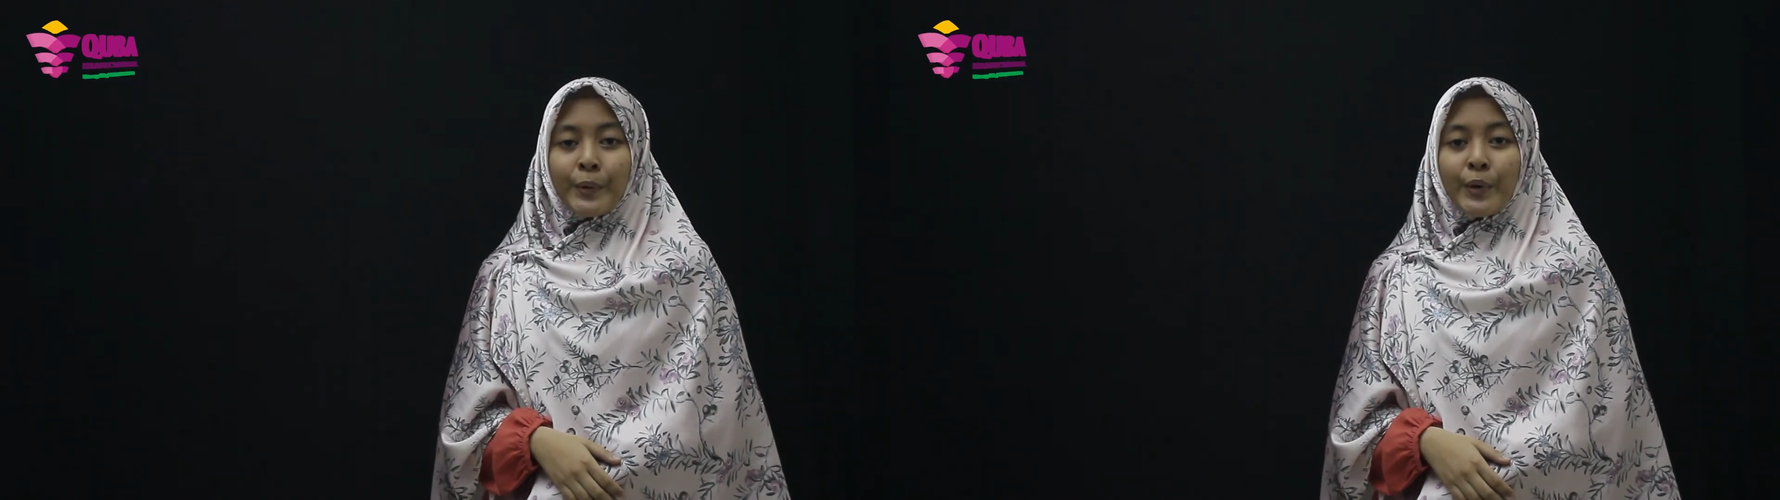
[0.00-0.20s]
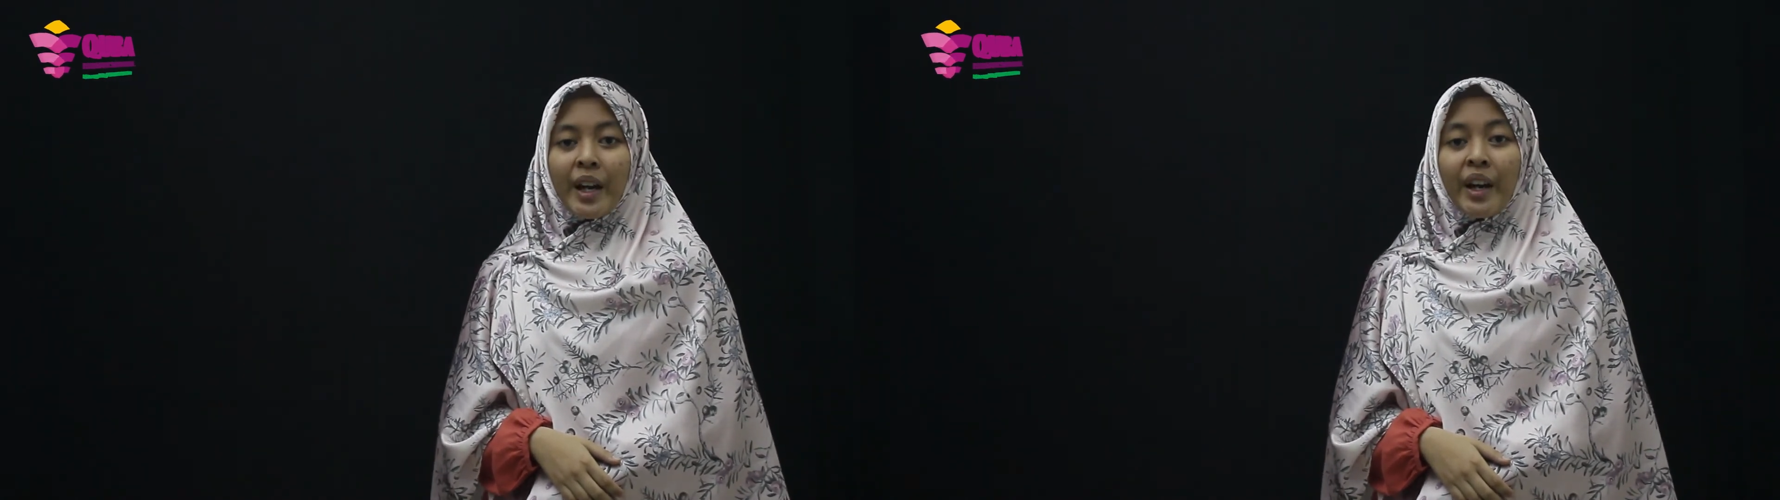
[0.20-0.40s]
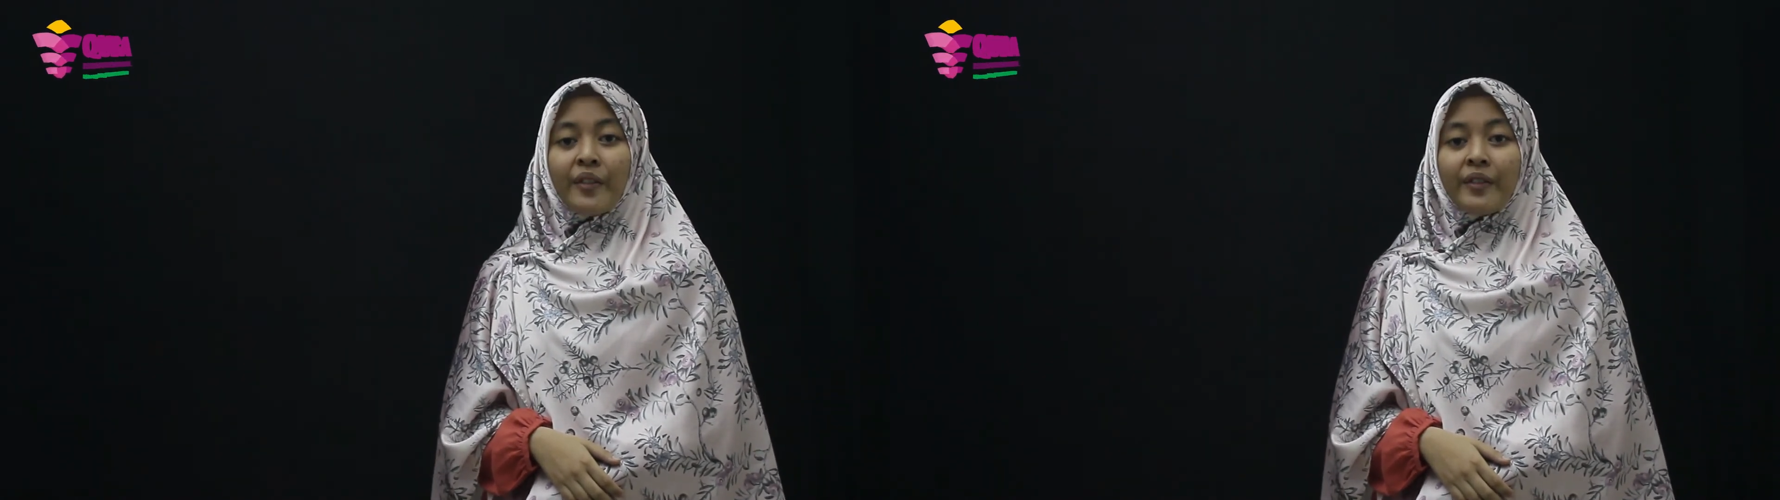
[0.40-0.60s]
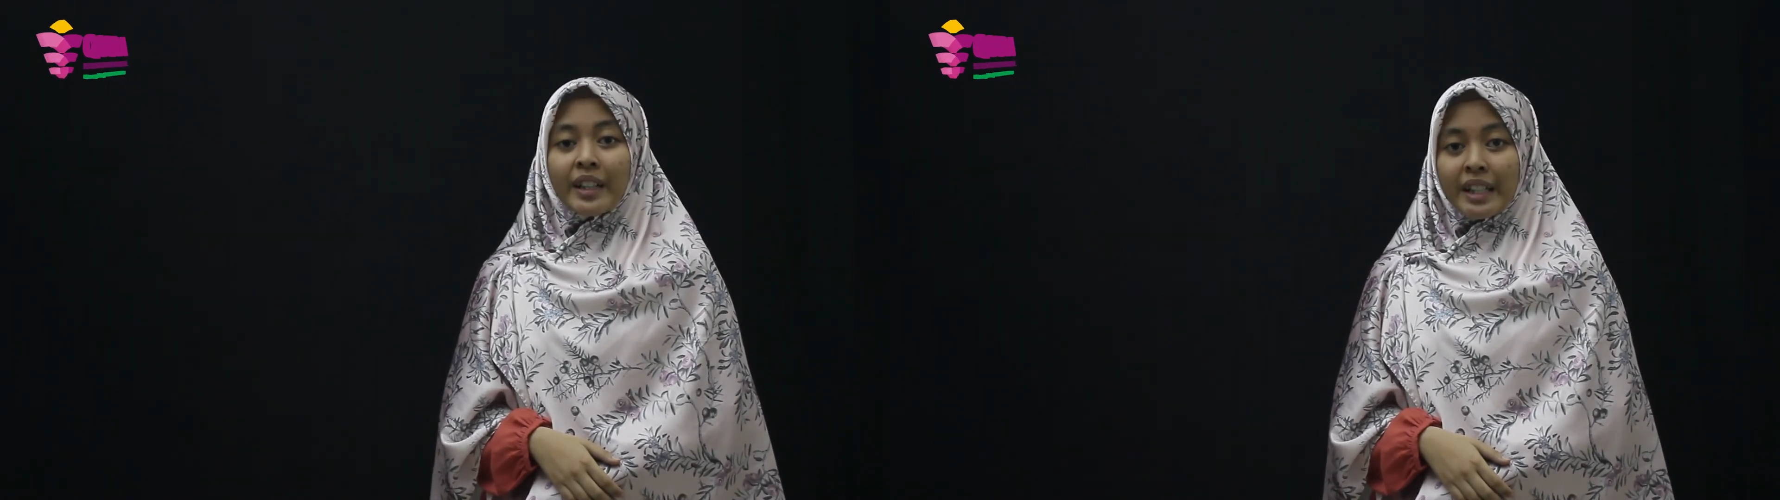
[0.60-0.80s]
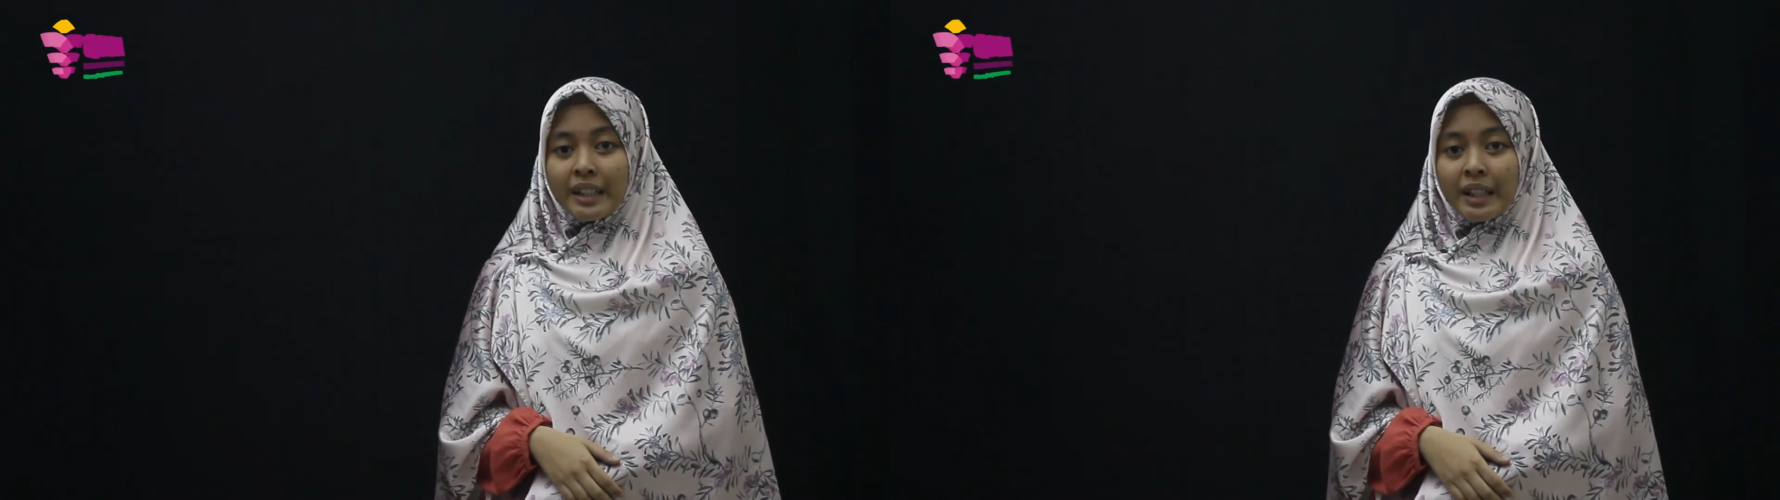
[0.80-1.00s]
we have
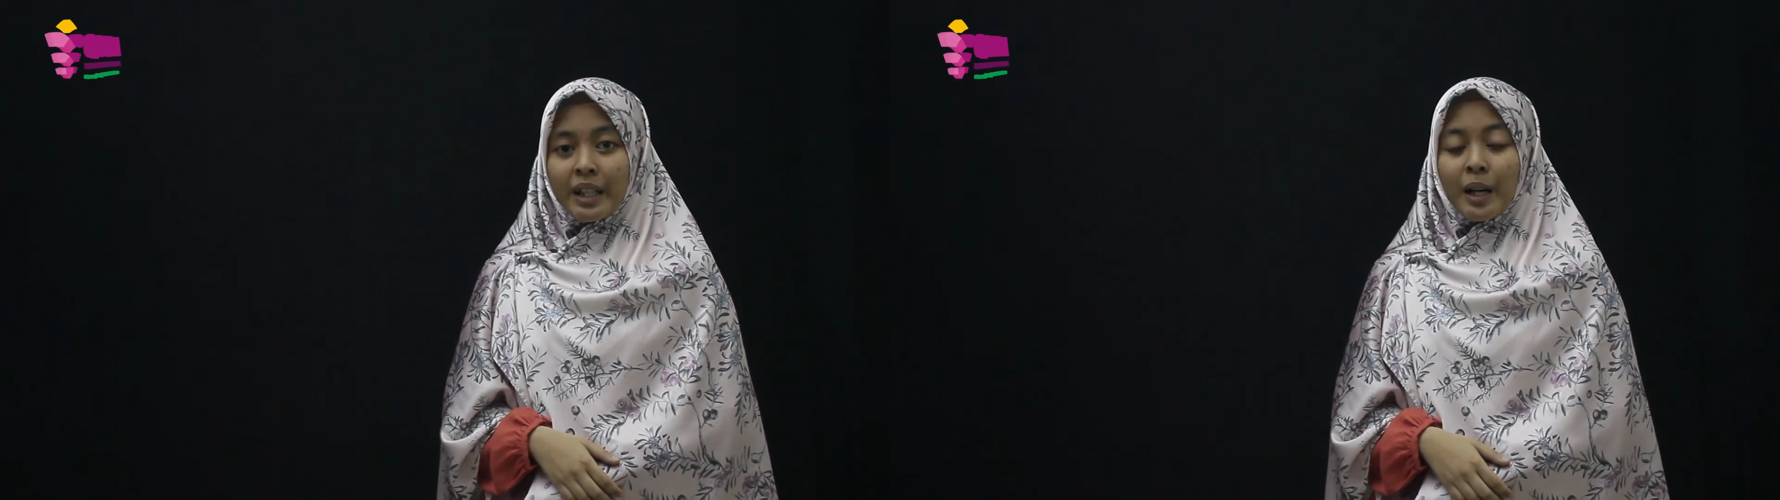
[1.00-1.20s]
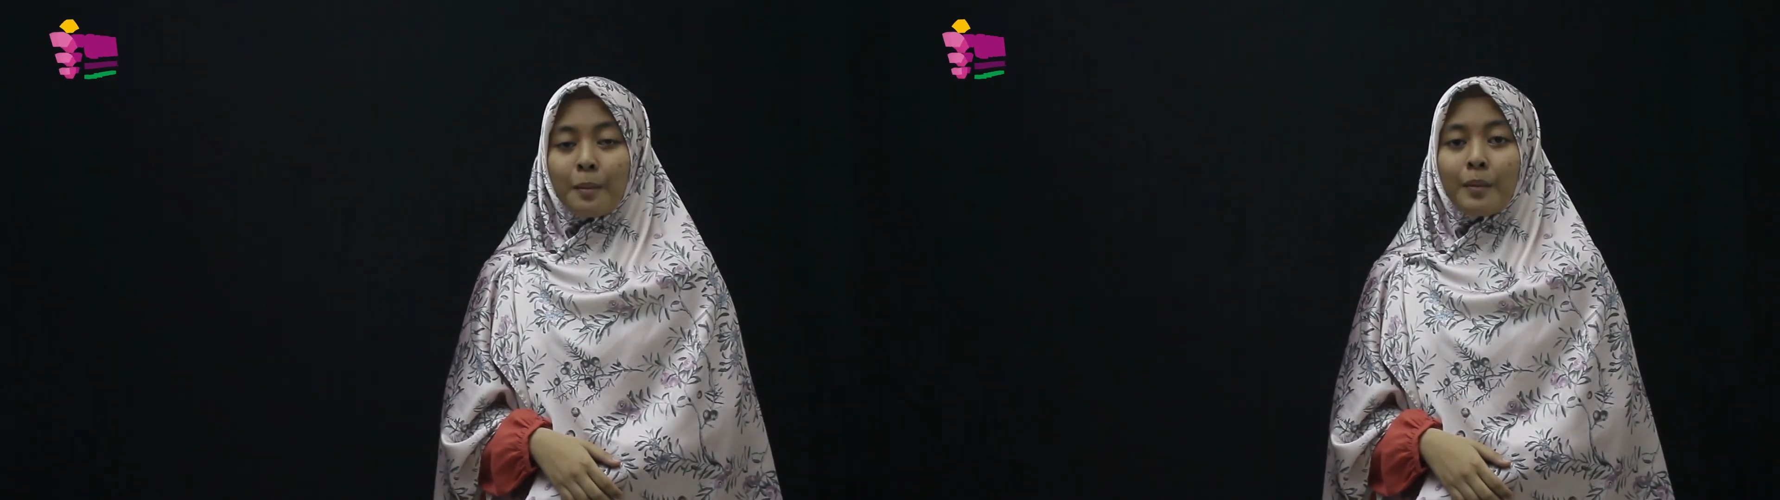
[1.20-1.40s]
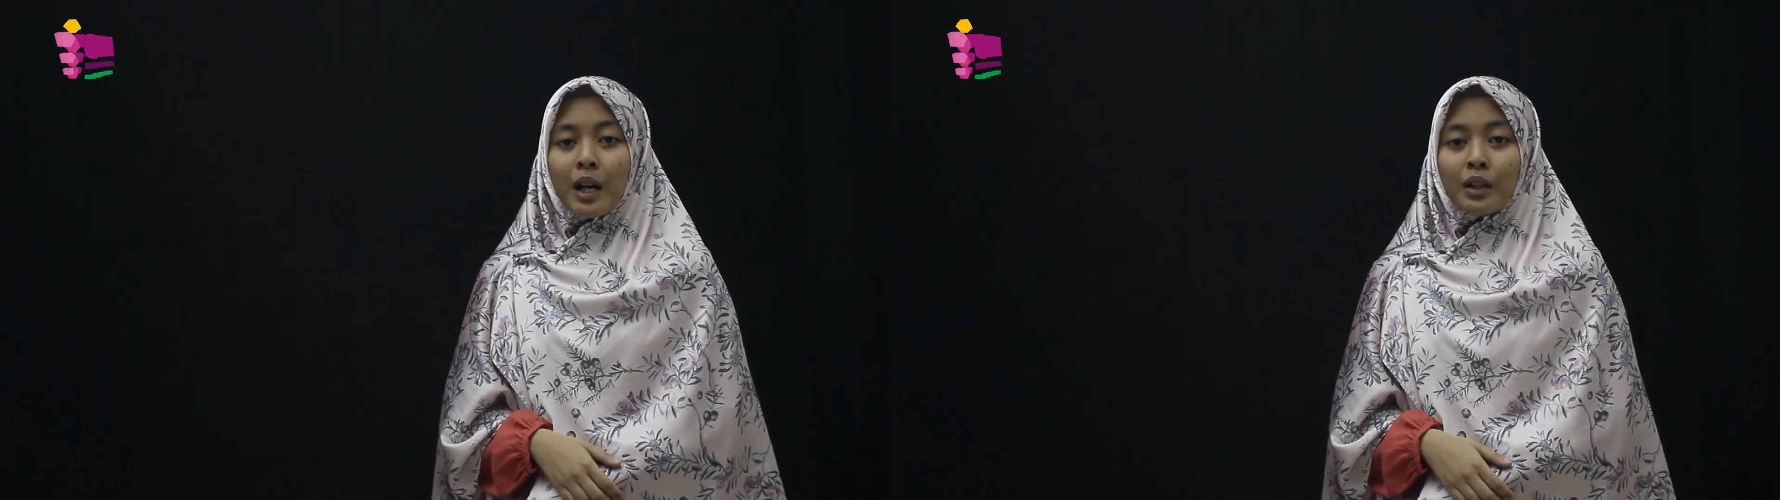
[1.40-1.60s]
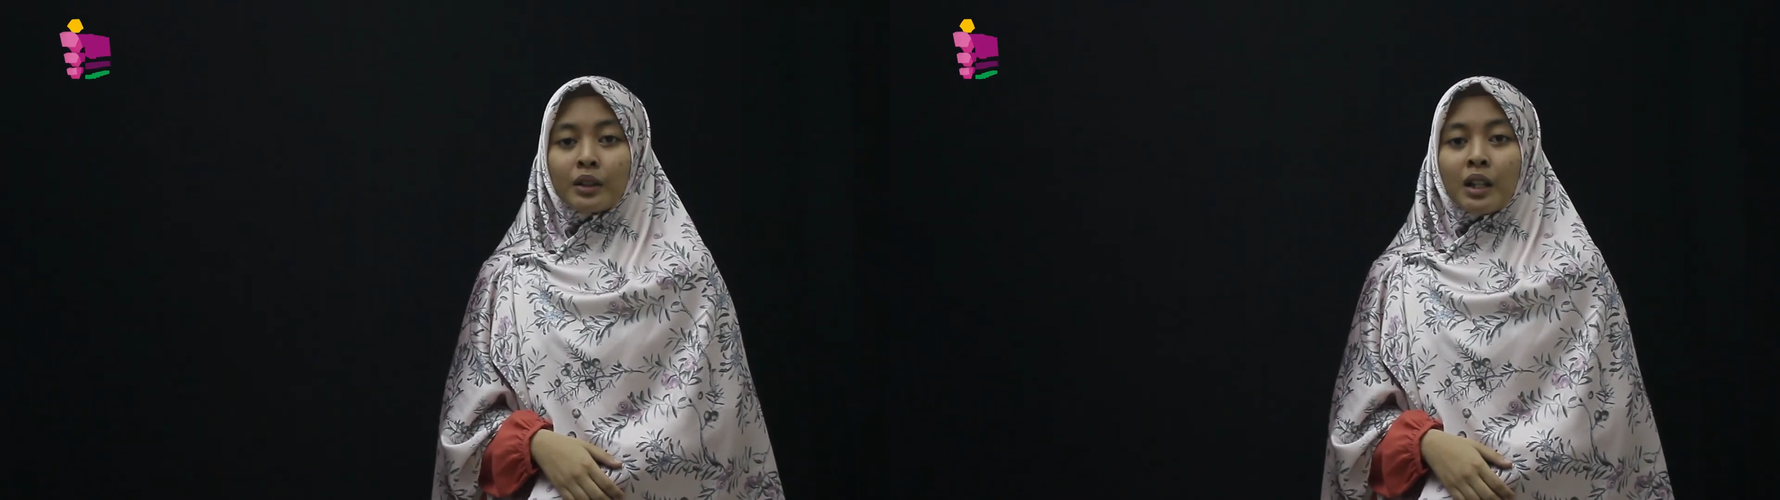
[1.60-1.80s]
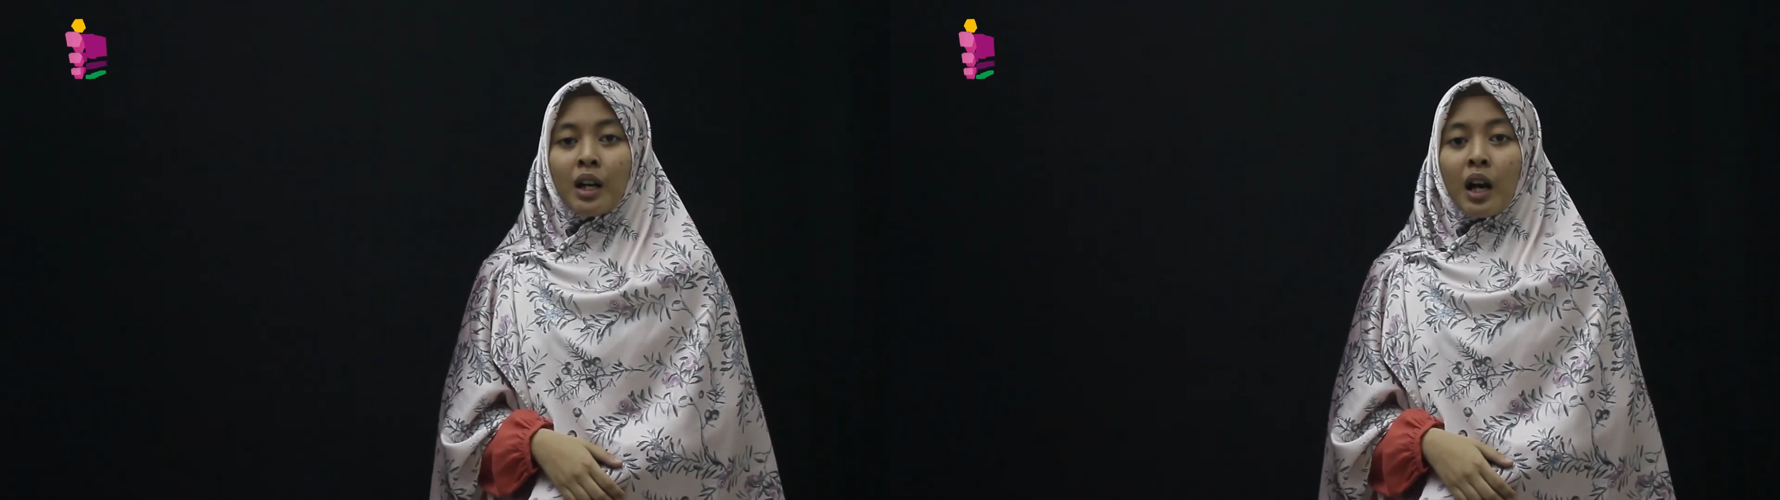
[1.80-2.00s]
learned about